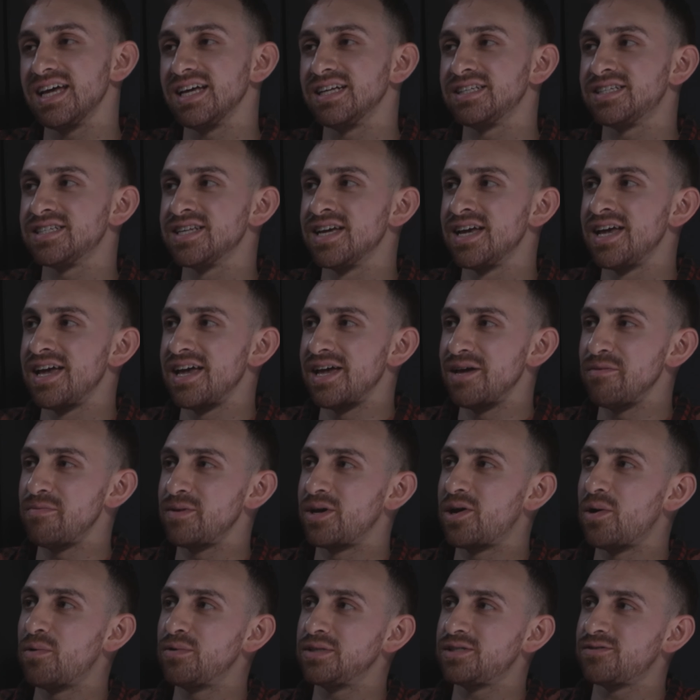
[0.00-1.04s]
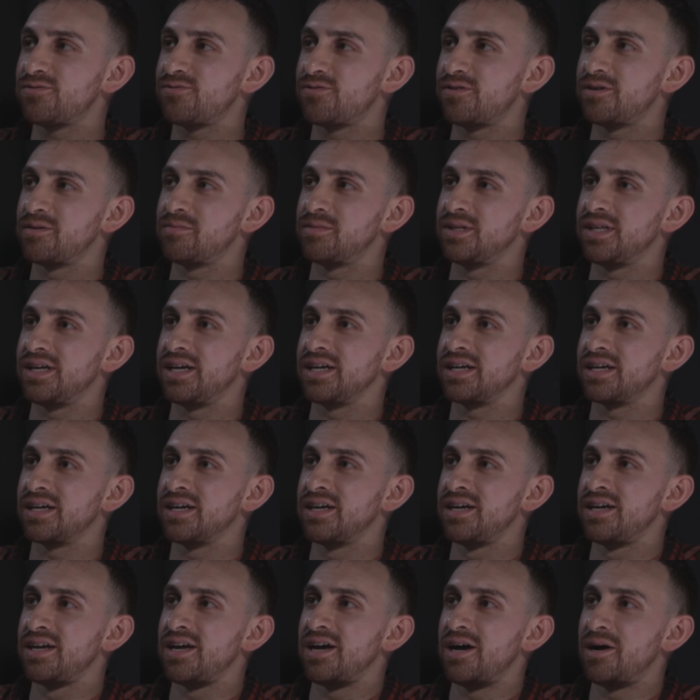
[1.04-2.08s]
it goes from like
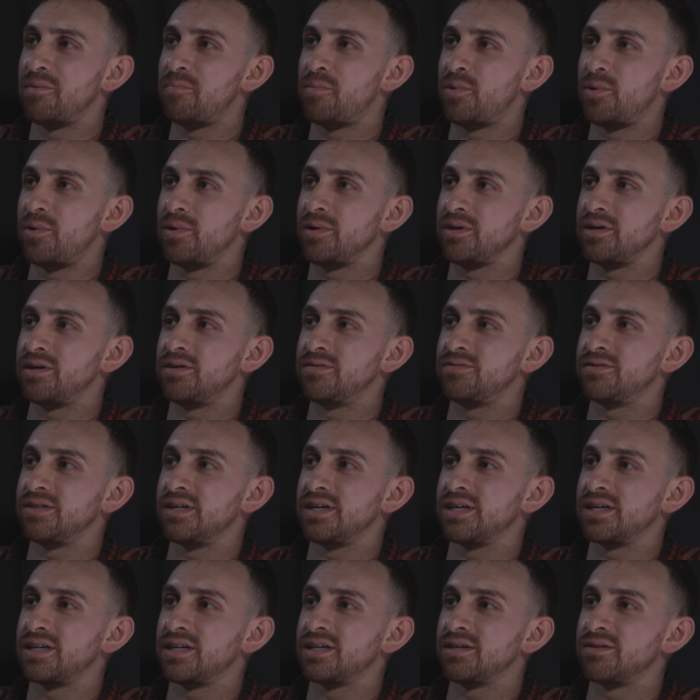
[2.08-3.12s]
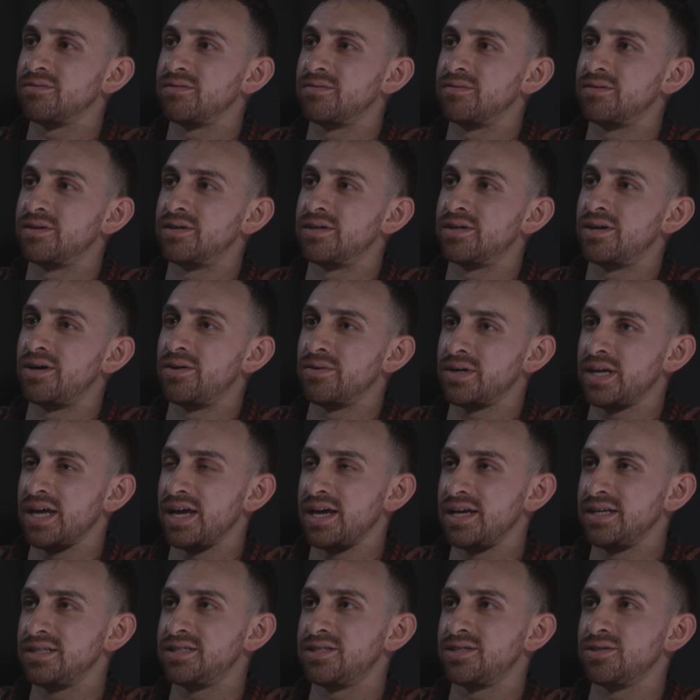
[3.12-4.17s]
a point of like, we're
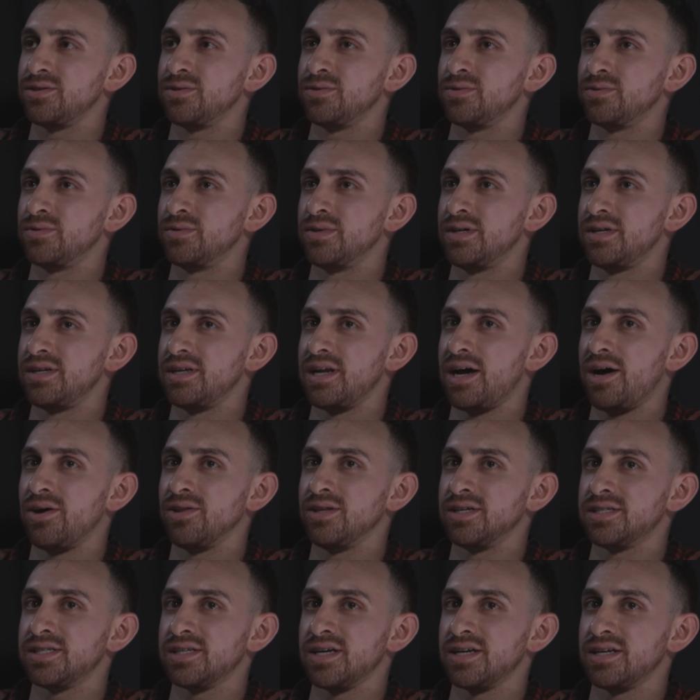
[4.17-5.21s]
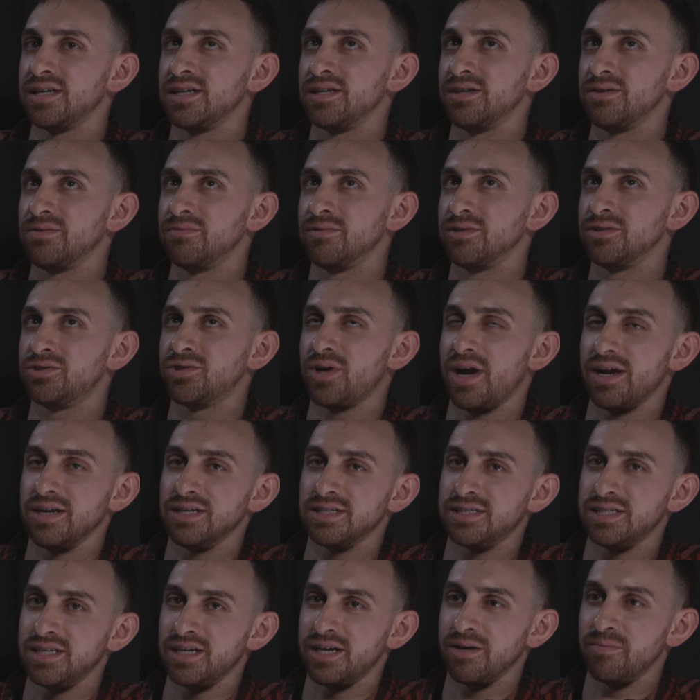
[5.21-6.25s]
okay to now all of a sudden we're trying
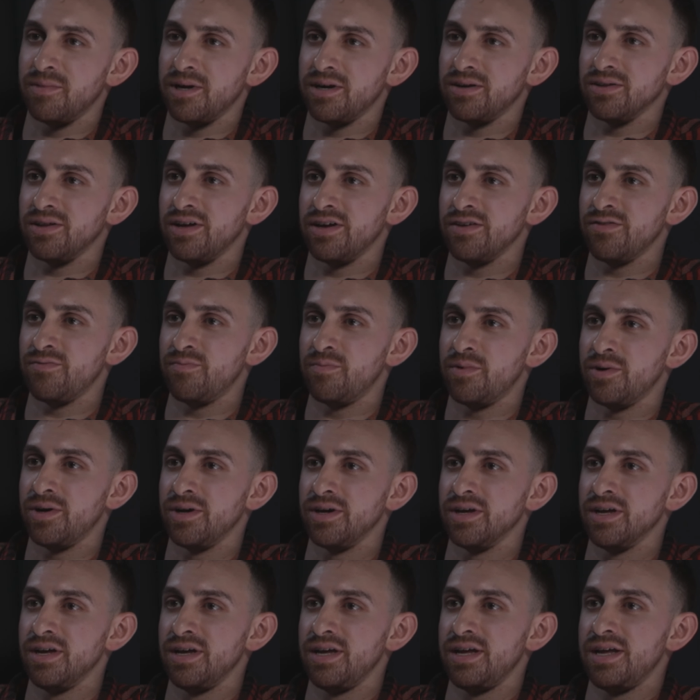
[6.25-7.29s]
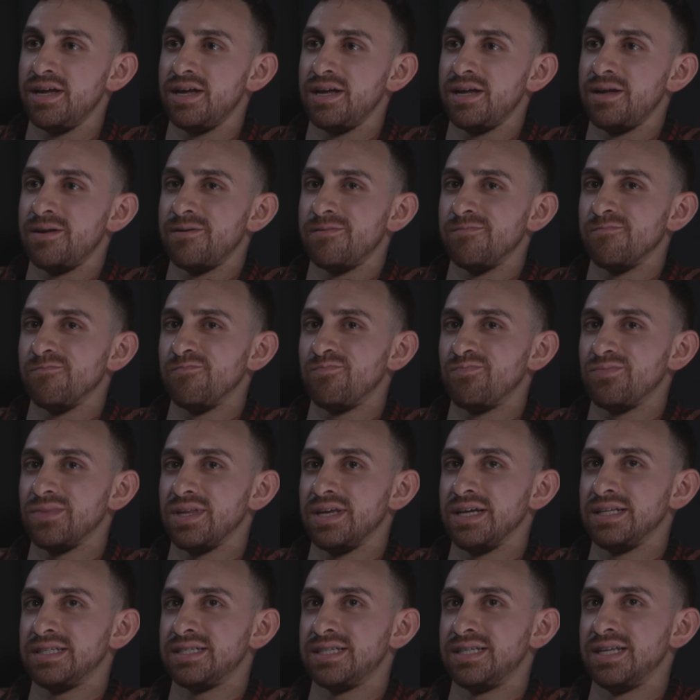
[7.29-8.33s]
to seek a better life, but
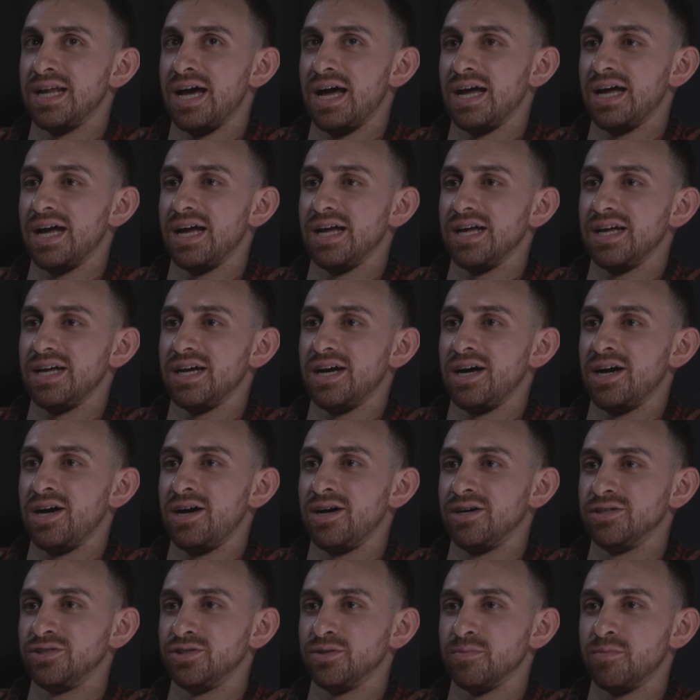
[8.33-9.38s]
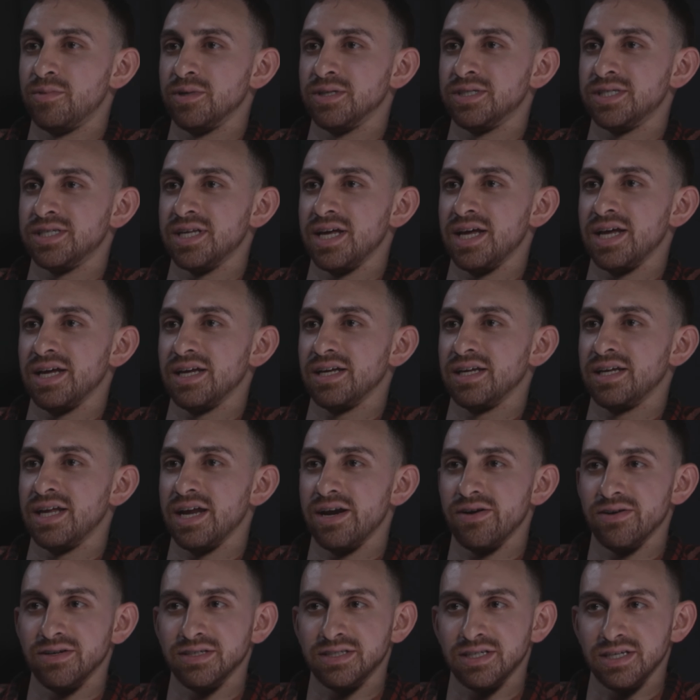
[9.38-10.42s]
it's not 100%
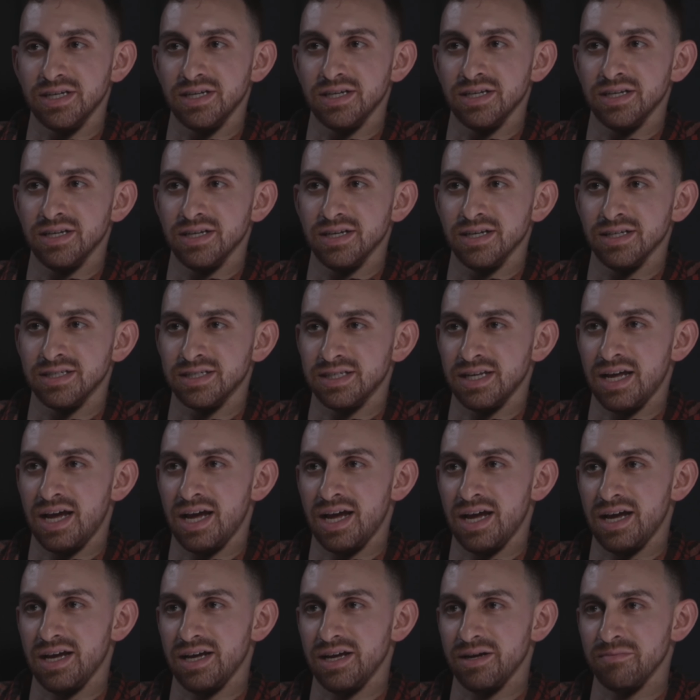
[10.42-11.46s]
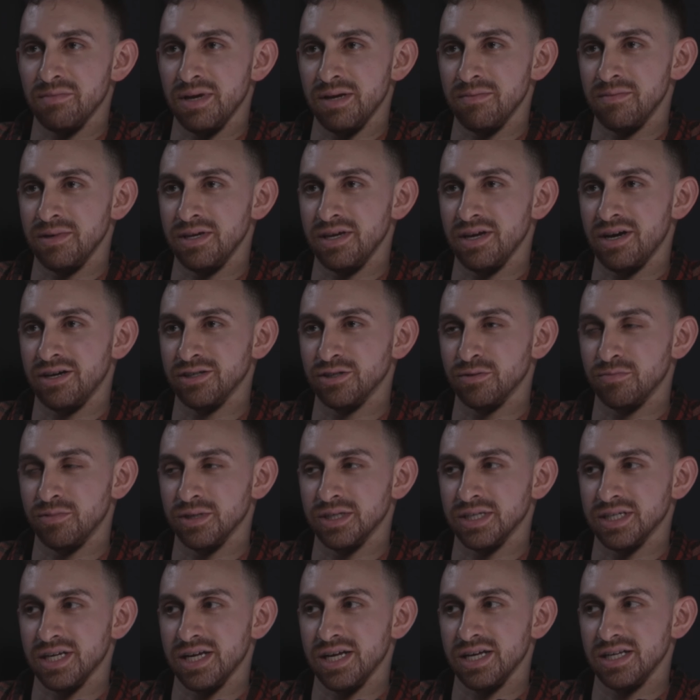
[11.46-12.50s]
guaranteed. It's not maybe
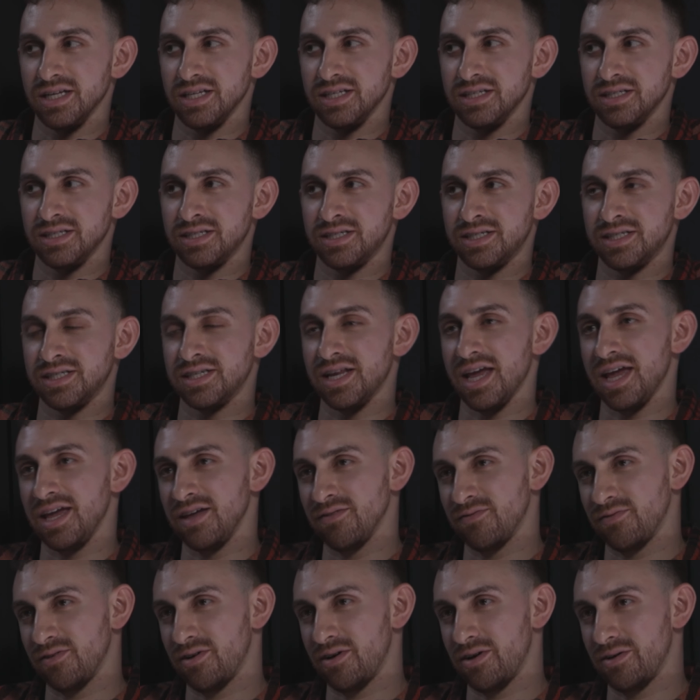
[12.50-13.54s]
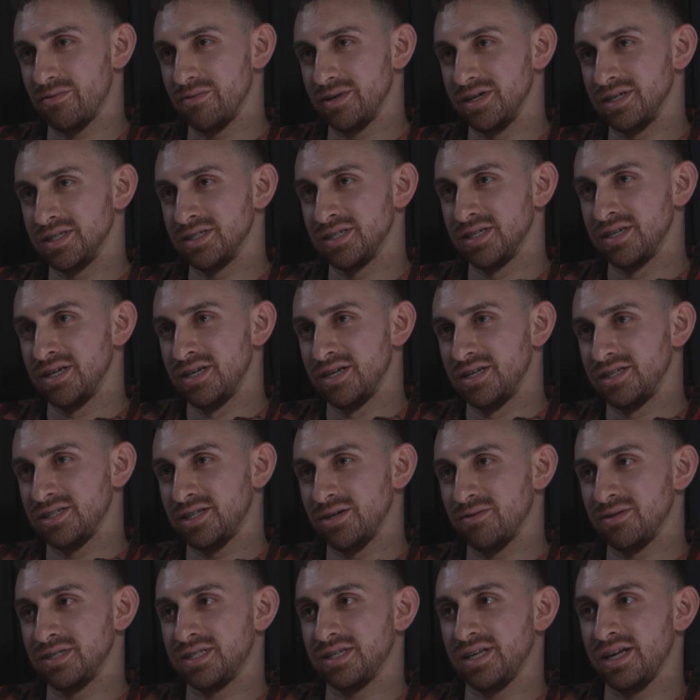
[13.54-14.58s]
100% safe always.
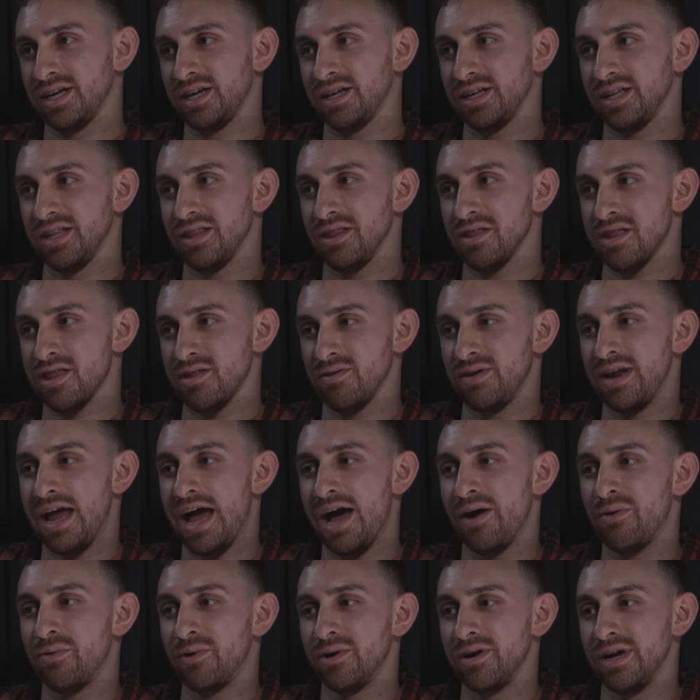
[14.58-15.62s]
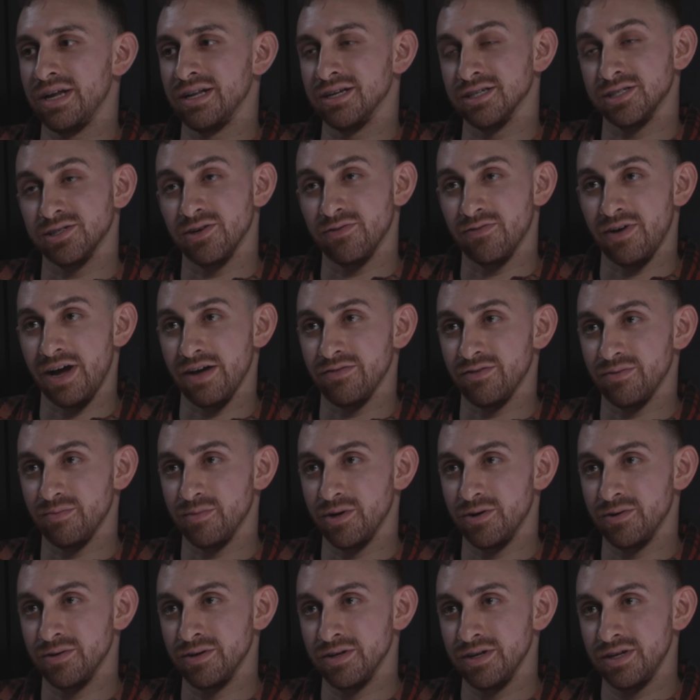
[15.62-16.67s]
So it's like, so now we're in a survival
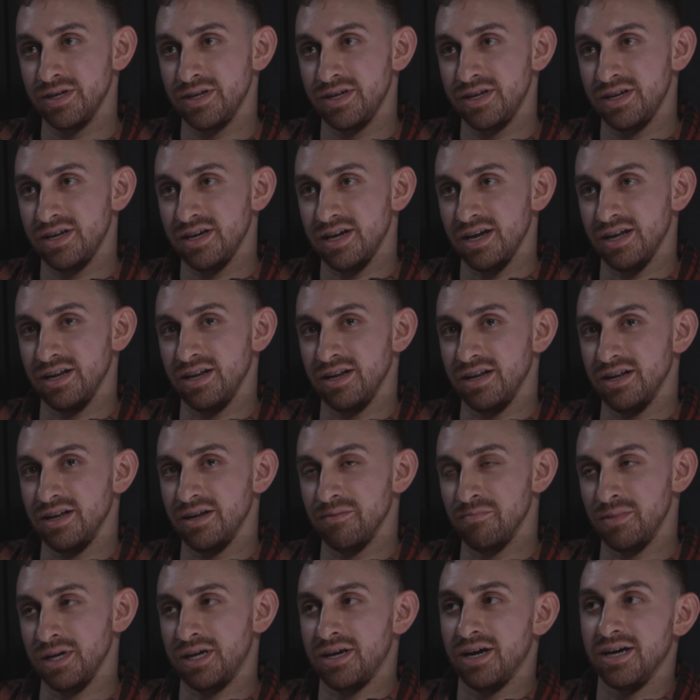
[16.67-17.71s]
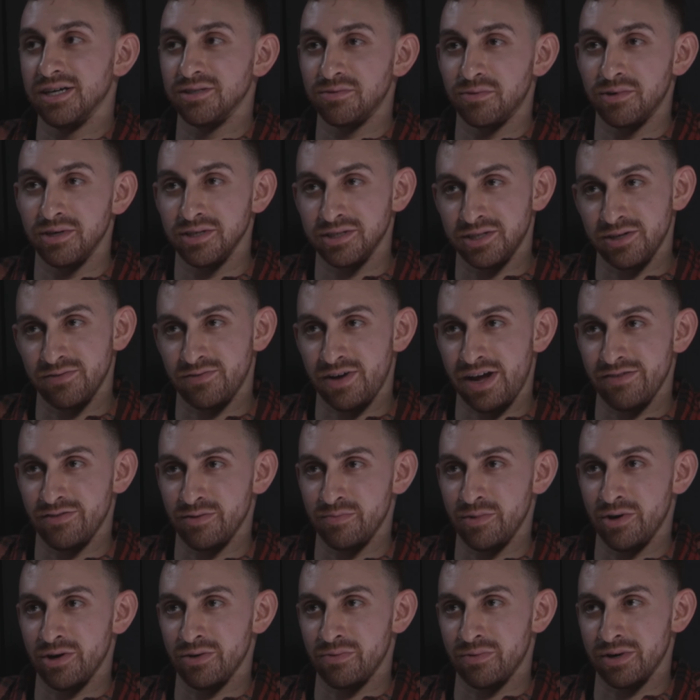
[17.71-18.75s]
mode. And because we're in survival
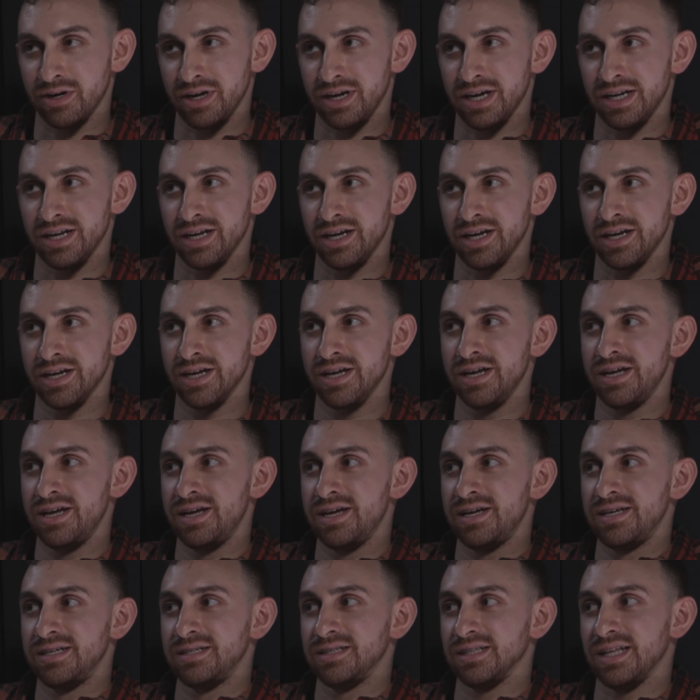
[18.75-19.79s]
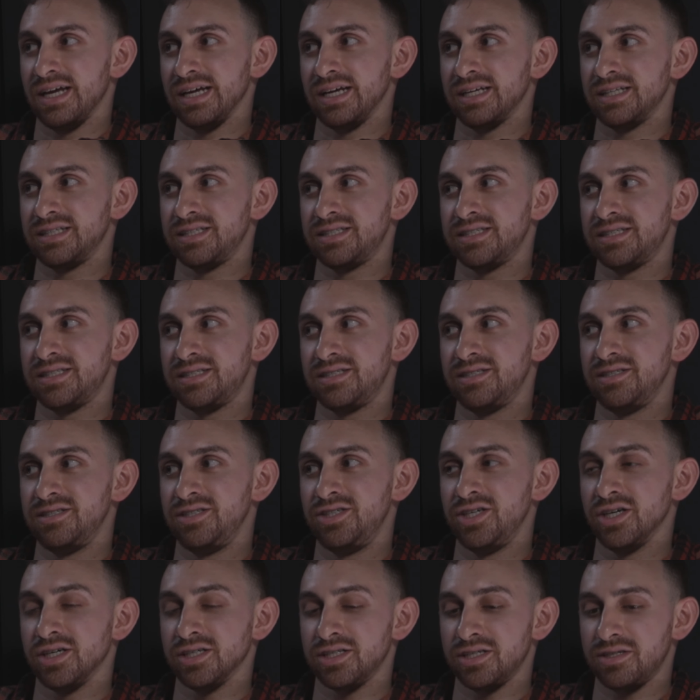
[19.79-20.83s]
mode, we're gonna like
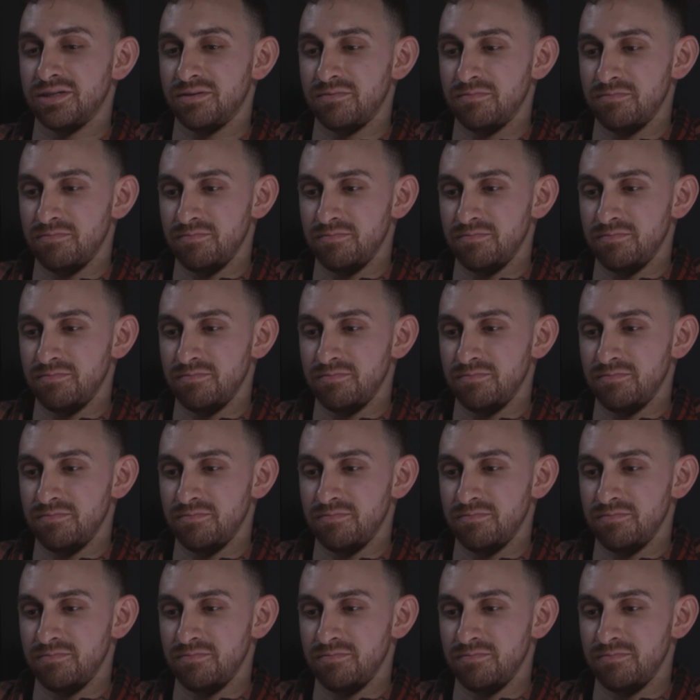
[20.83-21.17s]
just